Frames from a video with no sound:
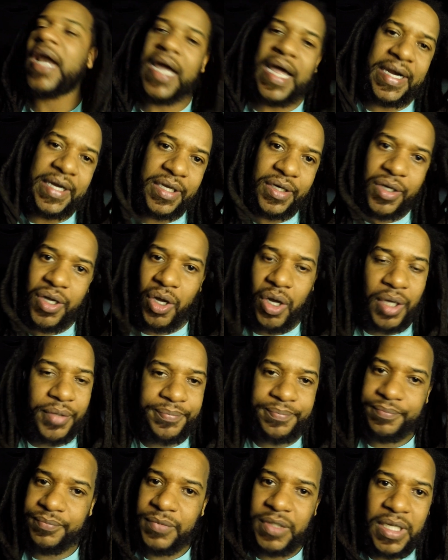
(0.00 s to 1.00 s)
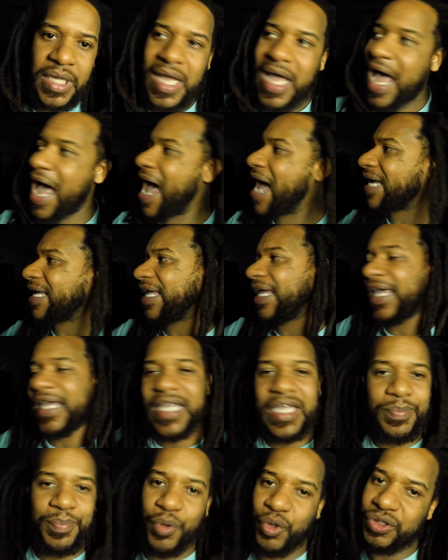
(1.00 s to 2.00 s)
I got to get a car. I can't
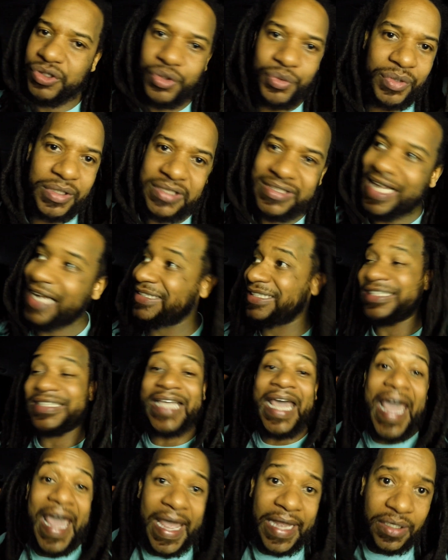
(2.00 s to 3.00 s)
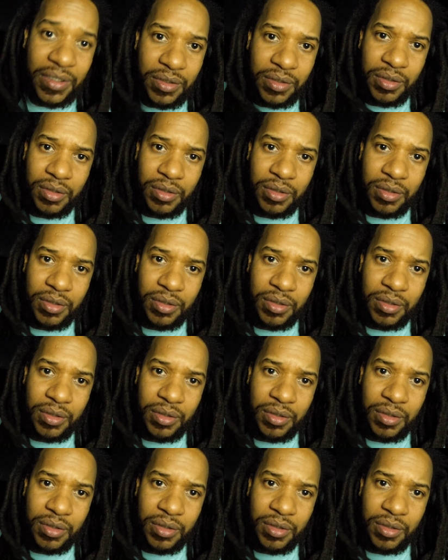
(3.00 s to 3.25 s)
keep on doing this. I just can't.